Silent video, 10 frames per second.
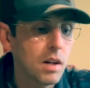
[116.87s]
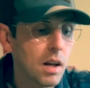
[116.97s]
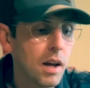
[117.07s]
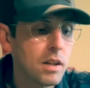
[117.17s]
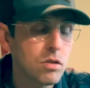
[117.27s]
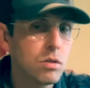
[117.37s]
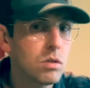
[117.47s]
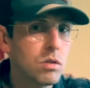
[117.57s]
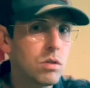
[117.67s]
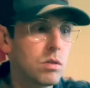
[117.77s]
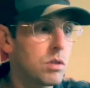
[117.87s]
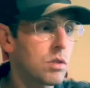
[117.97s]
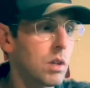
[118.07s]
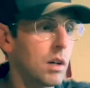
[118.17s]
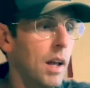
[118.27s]
And as soon as you
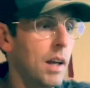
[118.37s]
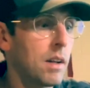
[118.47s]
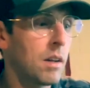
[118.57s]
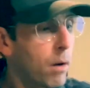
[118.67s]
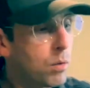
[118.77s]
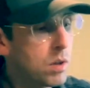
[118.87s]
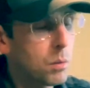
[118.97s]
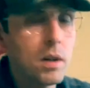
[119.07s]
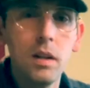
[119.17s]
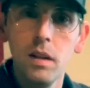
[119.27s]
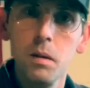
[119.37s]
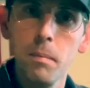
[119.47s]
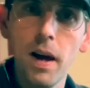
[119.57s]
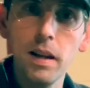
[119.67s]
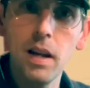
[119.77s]
start adding, oh, you know what, I need the
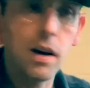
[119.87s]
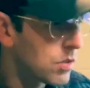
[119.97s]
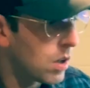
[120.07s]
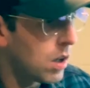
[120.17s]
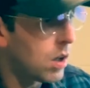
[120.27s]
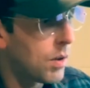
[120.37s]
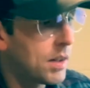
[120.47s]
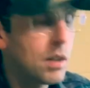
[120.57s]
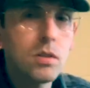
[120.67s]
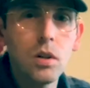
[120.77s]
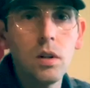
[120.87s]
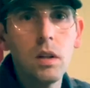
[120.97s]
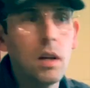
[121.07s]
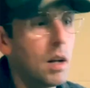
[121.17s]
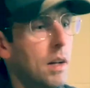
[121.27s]
mag carrier. Oh, I need a tourniquet.